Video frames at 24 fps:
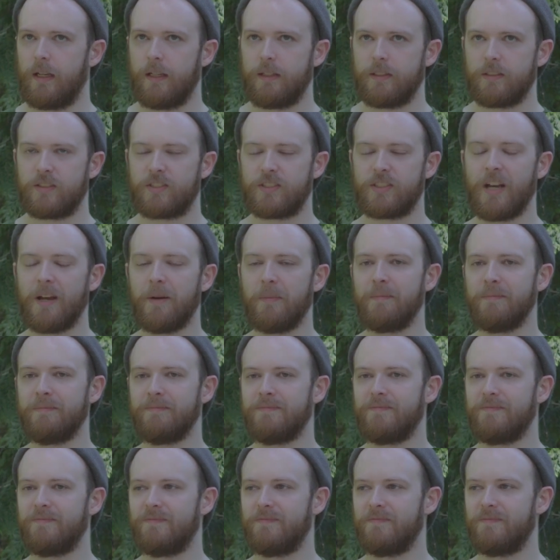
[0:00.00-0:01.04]
some
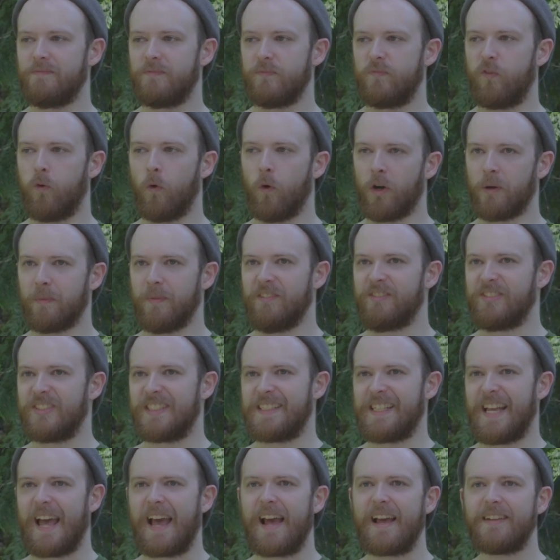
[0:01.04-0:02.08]
form of
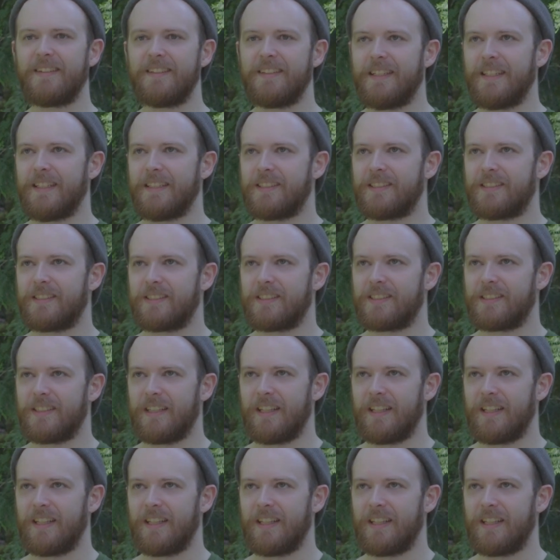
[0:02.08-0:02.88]
sadness